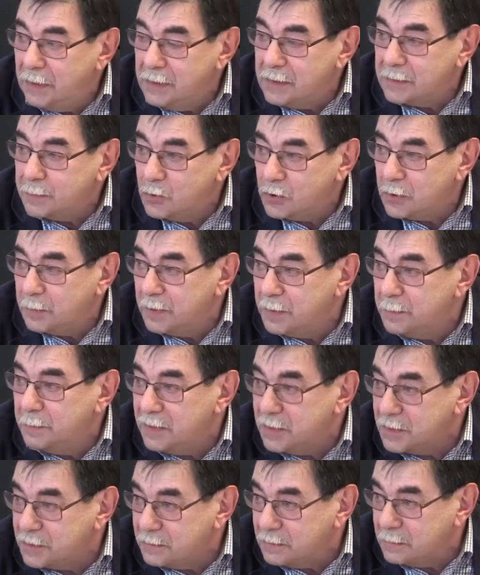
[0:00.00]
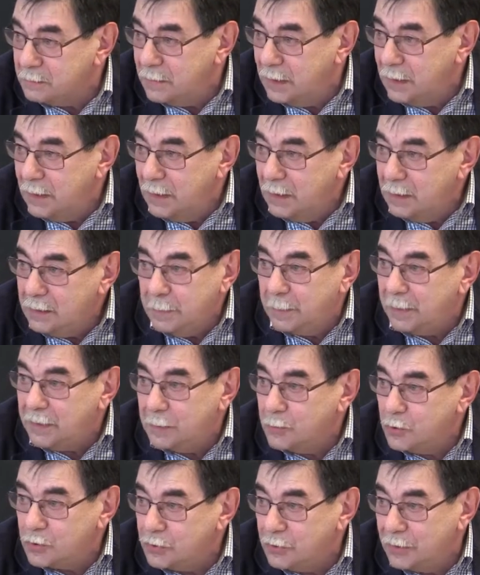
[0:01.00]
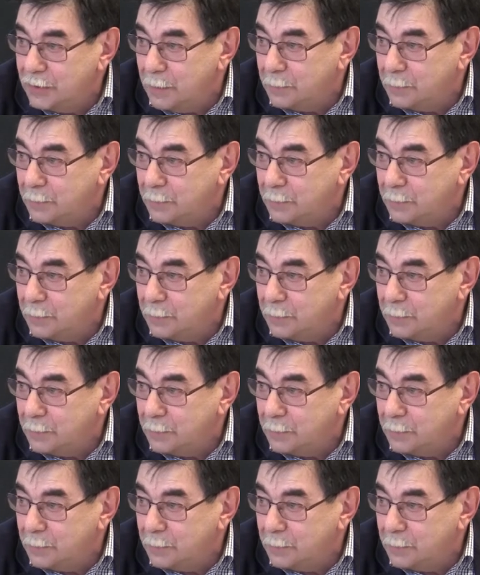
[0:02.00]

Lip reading: I'll say that my presentation cannot be